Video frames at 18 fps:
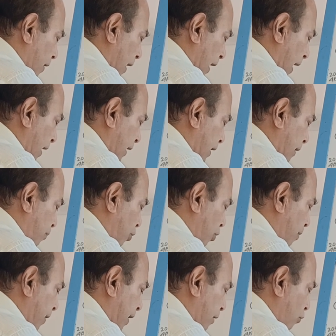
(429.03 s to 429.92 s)
and if
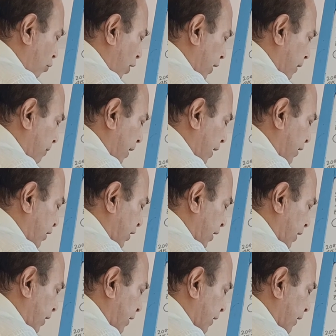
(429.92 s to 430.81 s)
we make 1 by
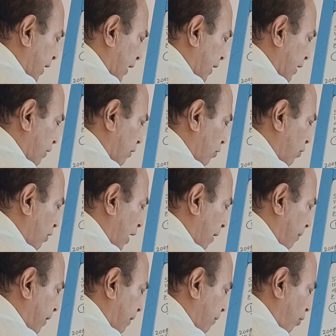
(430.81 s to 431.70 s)
Z, that equal to
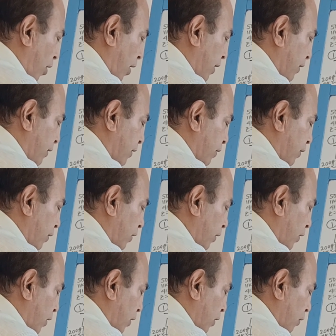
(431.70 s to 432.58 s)
coming
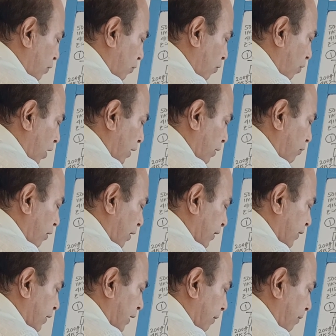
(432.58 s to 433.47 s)

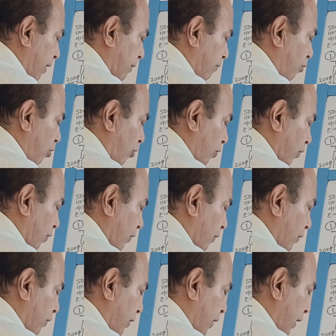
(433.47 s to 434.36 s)
0.01174.
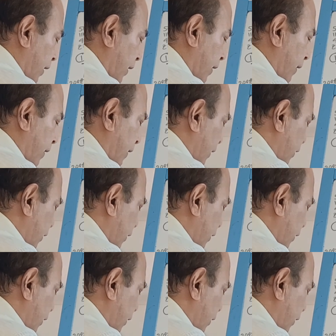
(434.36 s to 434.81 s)
Okay.